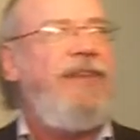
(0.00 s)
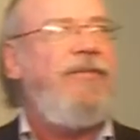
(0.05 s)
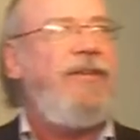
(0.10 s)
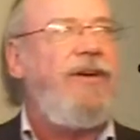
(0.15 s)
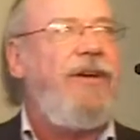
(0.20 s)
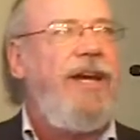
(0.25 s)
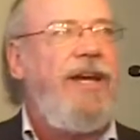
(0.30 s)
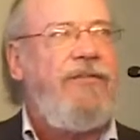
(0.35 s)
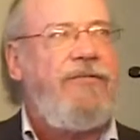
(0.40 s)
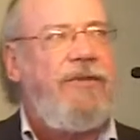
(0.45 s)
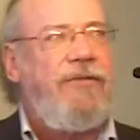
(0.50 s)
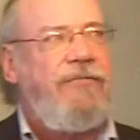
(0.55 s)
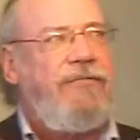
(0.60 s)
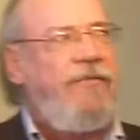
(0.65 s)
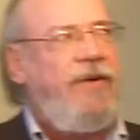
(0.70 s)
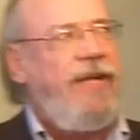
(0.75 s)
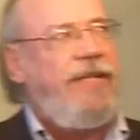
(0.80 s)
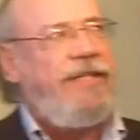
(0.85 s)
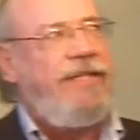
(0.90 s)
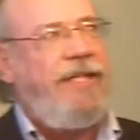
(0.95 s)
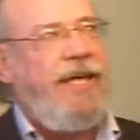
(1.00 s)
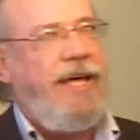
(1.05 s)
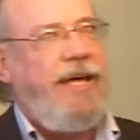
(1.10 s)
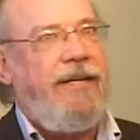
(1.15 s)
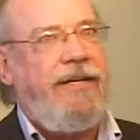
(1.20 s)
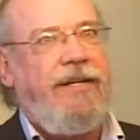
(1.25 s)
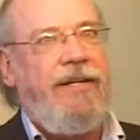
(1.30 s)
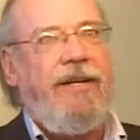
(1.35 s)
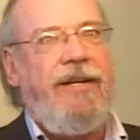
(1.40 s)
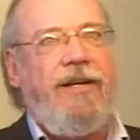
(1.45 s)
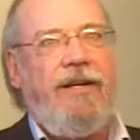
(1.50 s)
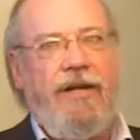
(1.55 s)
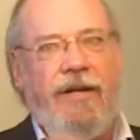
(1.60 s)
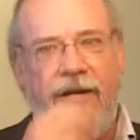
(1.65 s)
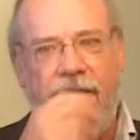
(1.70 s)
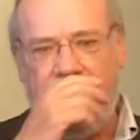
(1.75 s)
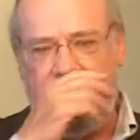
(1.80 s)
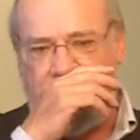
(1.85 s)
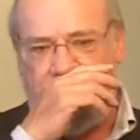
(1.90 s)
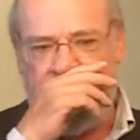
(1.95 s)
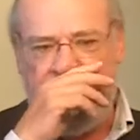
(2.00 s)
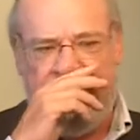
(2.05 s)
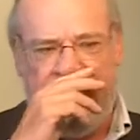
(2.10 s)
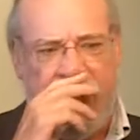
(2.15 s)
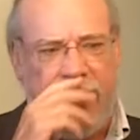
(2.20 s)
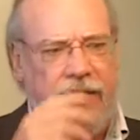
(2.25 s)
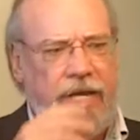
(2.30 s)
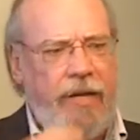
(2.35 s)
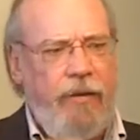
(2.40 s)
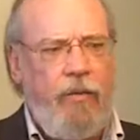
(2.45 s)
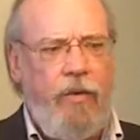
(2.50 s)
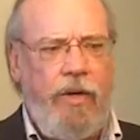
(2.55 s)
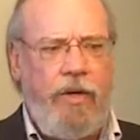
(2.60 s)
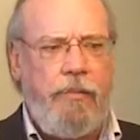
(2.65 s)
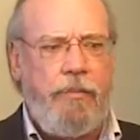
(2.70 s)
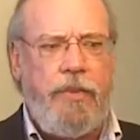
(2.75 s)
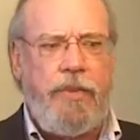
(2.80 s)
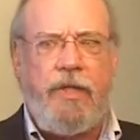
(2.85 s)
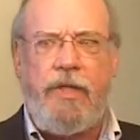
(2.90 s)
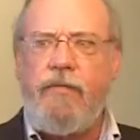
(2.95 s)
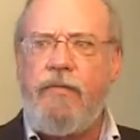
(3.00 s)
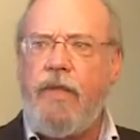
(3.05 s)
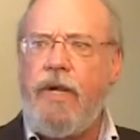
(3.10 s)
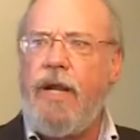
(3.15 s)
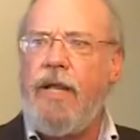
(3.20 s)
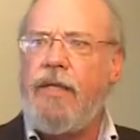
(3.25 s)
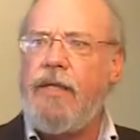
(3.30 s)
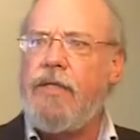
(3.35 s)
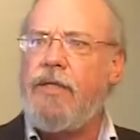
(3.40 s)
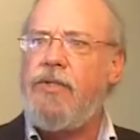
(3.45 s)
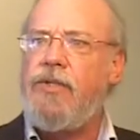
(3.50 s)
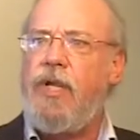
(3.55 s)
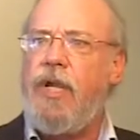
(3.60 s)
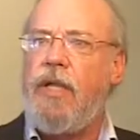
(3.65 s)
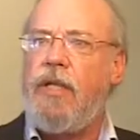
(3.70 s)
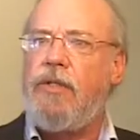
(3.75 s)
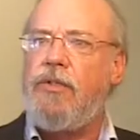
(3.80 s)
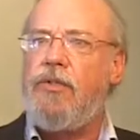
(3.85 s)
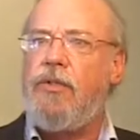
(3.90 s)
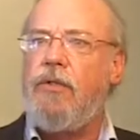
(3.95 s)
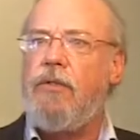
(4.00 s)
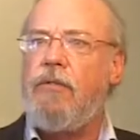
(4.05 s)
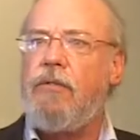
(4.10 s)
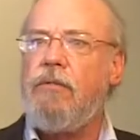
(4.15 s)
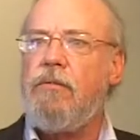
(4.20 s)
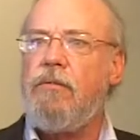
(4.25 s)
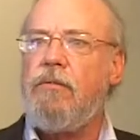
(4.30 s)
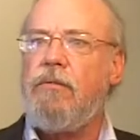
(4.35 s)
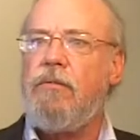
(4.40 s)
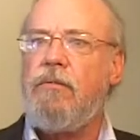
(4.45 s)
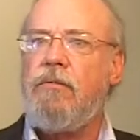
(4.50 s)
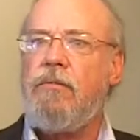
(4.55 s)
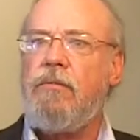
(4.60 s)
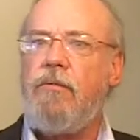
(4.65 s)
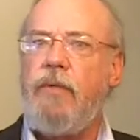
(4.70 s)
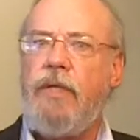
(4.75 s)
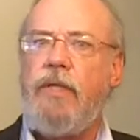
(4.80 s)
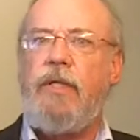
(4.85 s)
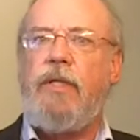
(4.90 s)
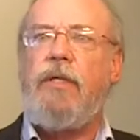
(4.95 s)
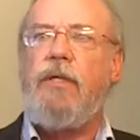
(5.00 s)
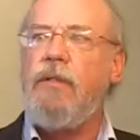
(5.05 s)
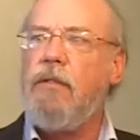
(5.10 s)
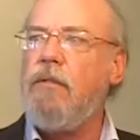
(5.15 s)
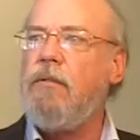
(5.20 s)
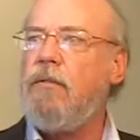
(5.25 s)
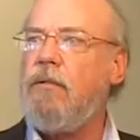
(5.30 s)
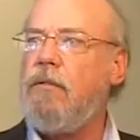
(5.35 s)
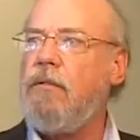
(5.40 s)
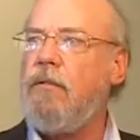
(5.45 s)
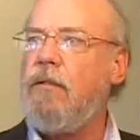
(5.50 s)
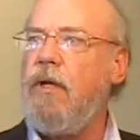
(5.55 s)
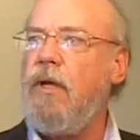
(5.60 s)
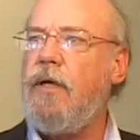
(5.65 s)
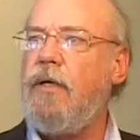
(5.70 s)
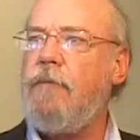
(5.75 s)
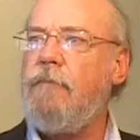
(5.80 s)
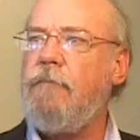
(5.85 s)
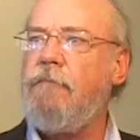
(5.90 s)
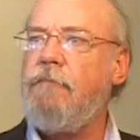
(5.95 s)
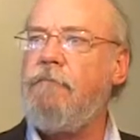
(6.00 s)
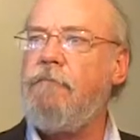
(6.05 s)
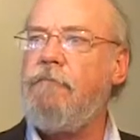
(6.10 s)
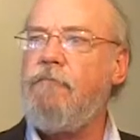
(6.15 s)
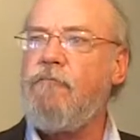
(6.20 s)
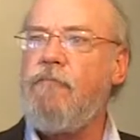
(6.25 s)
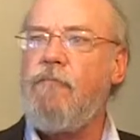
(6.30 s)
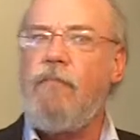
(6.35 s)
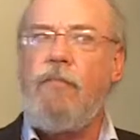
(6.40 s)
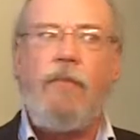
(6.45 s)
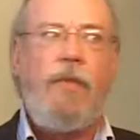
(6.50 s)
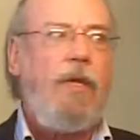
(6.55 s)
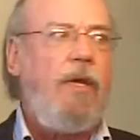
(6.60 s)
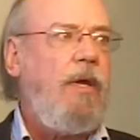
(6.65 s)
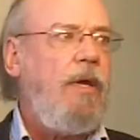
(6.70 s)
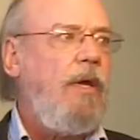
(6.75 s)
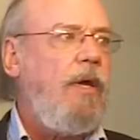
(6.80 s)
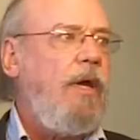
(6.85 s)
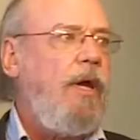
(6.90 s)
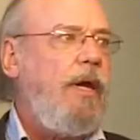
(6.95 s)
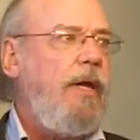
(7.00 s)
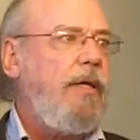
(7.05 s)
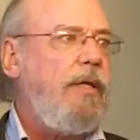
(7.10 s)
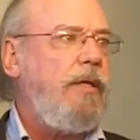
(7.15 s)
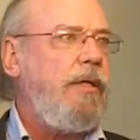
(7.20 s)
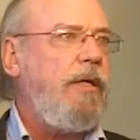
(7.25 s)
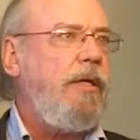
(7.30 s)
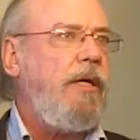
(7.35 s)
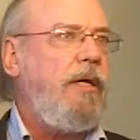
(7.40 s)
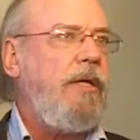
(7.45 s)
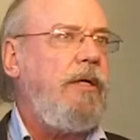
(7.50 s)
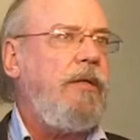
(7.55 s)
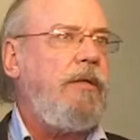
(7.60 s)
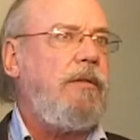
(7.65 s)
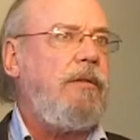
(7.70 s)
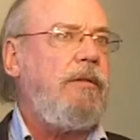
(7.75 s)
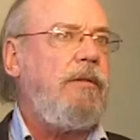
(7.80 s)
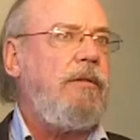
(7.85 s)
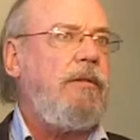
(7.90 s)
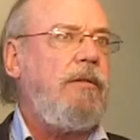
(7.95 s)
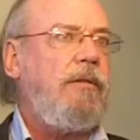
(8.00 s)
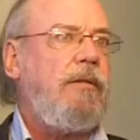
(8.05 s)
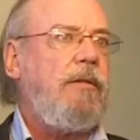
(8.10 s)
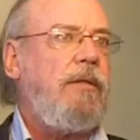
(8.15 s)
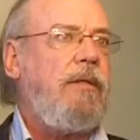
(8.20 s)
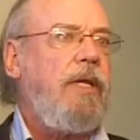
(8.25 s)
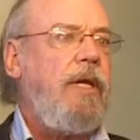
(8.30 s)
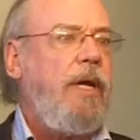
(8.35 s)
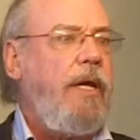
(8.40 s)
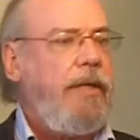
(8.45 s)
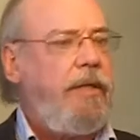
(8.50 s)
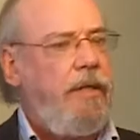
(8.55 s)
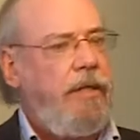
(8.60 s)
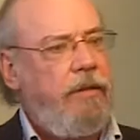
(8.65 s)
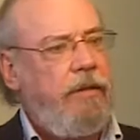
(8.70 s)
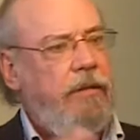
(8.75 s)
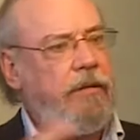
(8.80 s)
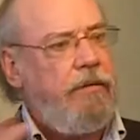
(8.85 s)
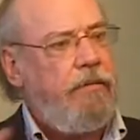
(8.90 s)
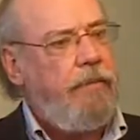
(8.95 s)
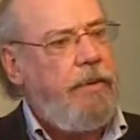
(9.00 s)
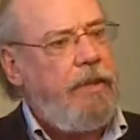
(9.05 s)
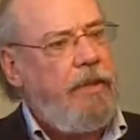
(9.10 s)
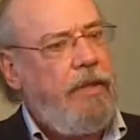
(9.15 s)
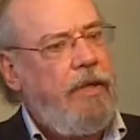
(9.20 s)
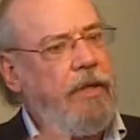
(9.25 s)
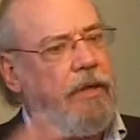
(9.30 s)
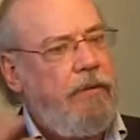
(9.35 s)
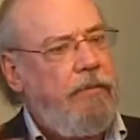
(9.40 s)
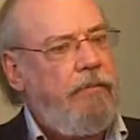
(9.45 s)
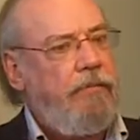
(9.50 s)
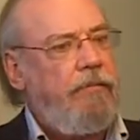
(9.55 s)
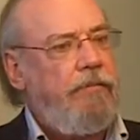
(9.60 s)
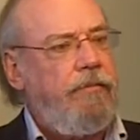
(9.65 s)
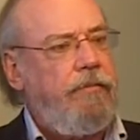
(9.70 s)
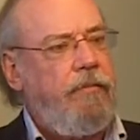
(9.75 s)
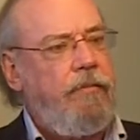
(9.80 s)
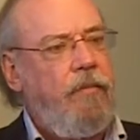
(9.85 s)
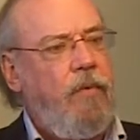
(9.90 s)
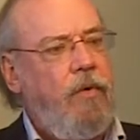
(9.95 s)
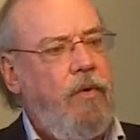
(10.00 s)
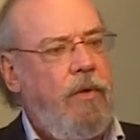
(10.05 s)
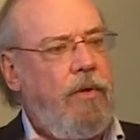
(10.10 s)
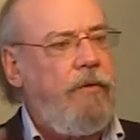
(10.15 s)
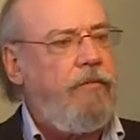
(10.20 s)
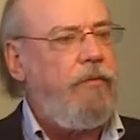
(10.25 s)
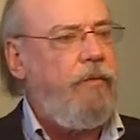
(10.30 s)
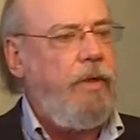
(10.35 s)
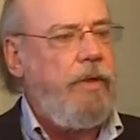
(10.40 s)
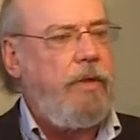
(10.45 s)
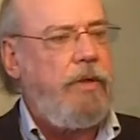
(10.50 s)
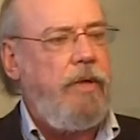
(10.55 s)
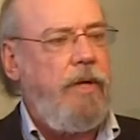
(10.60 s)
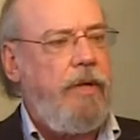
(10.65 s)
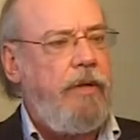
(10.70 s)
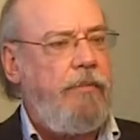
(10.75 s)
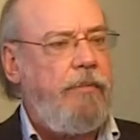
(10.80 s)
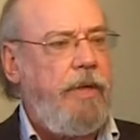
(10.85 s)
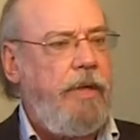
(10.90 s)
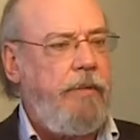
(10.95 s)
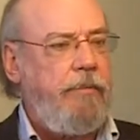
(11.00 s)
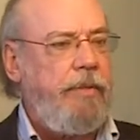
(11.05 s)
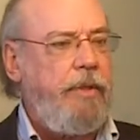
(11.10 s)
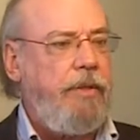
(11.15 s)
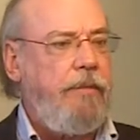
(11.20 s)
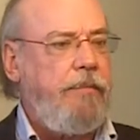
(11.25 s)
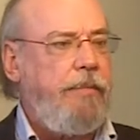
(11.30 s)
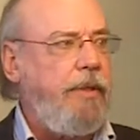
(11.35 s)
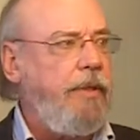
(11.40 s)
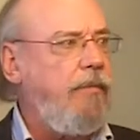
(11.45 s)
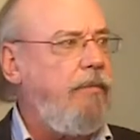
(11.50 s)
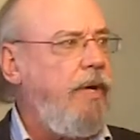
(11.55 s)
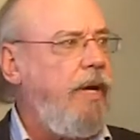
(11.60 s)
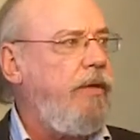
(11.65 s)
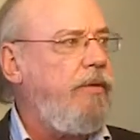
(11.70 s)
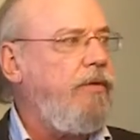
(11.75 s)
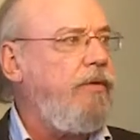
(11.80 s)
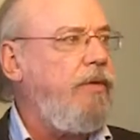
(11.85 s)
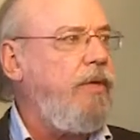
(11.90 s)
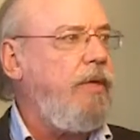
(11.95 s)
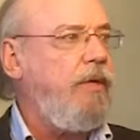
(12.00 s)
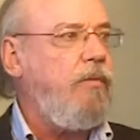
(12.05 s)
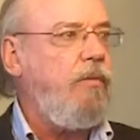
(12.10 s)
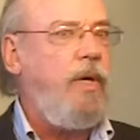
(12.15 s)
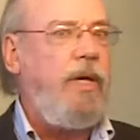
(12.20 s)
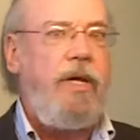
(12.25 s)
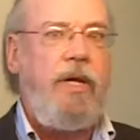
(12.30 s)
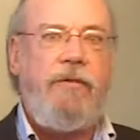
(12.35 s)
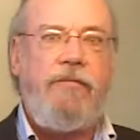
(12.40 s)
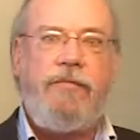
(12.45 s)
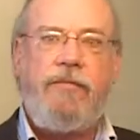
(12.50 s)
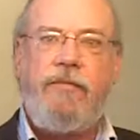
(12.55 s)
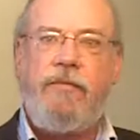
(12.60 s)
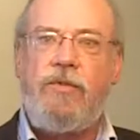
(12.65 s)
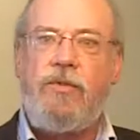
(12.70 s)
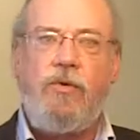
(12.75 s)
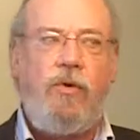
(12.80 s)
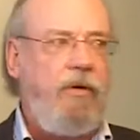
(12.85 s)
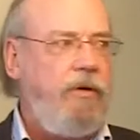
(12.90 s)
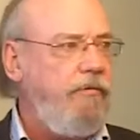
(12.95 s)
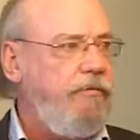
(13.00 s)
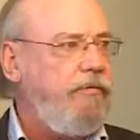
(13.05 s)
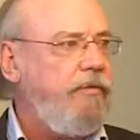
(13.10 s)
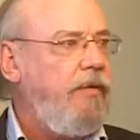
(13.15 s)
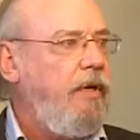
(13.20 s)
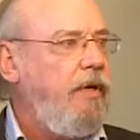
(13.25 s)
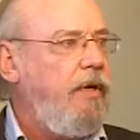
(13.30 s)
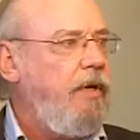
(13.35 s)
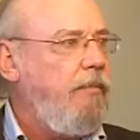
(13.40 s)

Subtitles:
I have to fight that because I want to believe that I can change, really, and that I can become more of what God made me to be rather than what I've sort of